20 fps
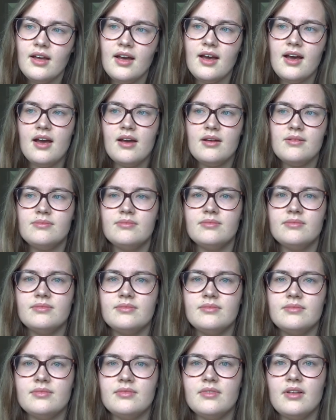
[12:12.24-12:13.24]

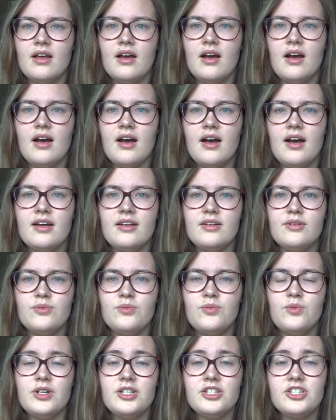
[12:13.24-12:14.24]
I
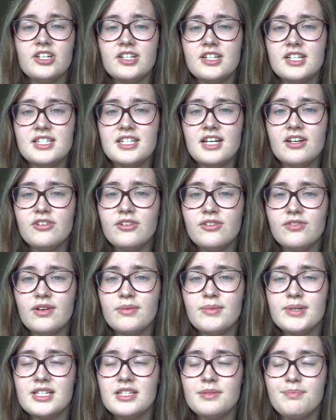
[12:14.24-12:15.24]
wish I could tell you
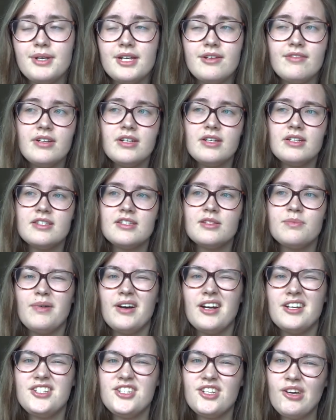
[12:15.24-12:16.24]
from experience, but
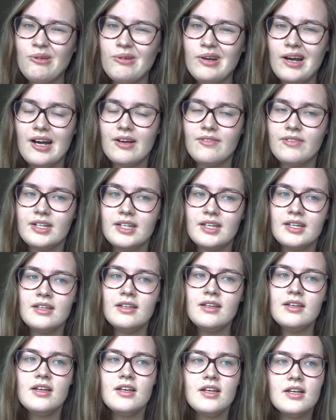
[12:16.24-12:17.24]
I don't have
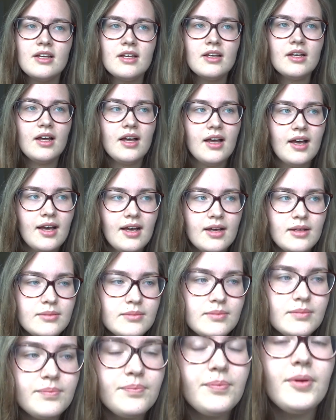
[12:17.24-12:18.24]
any.
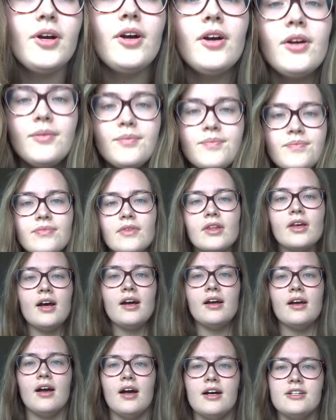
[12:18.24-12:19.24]
But
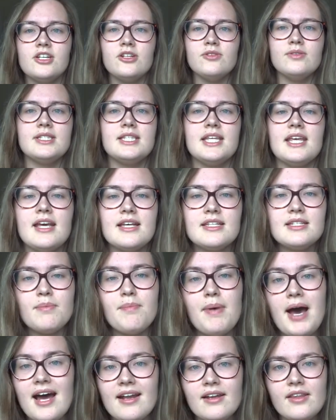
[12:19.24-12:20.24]
I don't see it as a
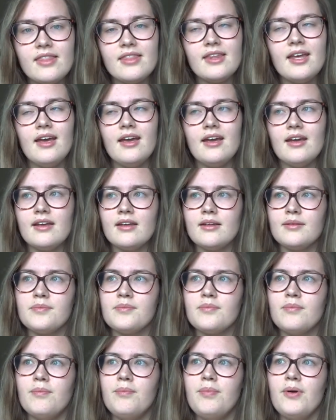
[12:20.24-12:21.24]
bad thing,
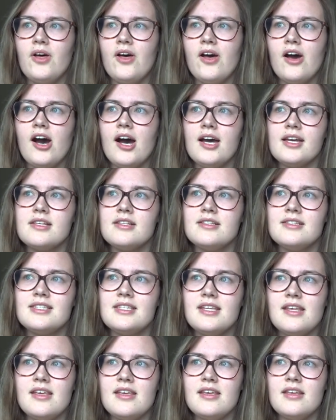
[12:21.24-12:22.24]
but I can
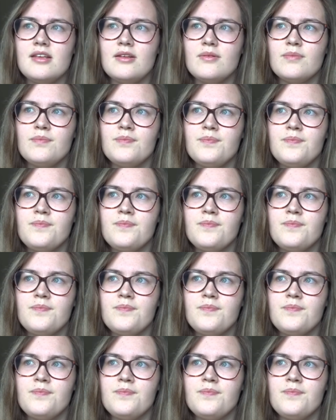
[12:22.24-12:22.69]
see